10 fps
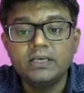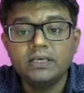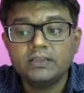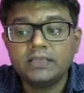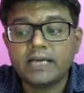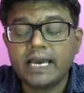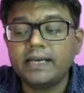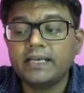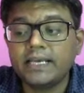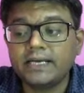the
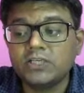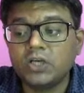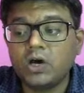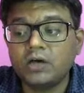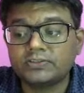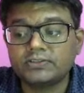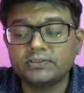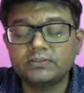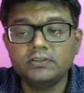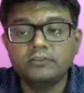kinetic energy loss,
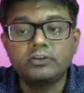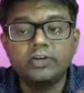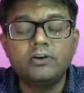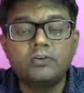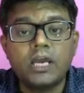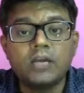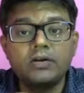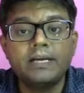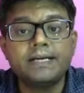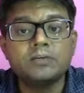if you try to calculate
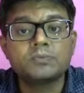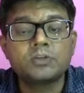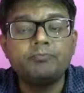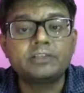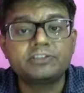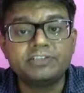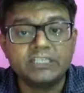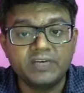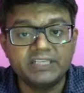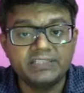in terms of percentage
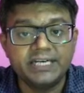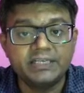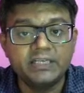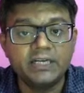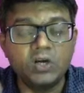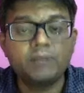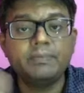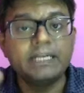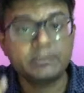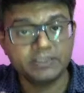wise, right, it will not be
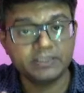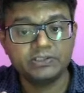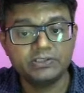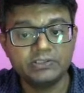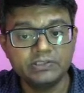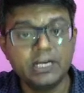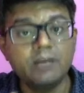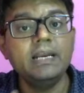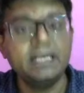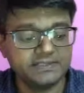that much, it will be
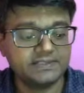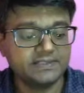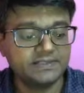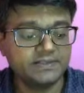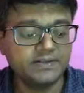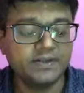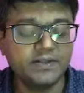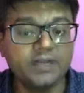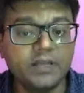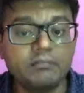less.
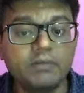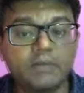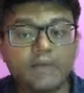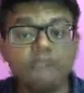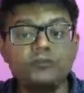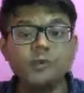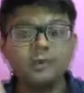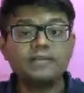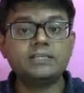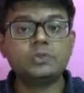But whereas if you look
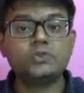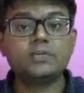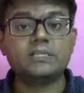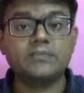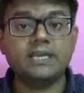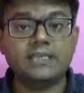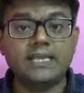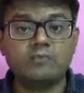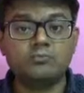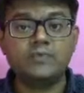at this situation where they
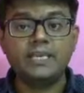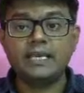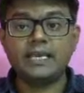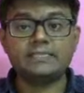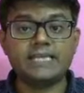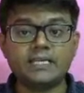are moving exactly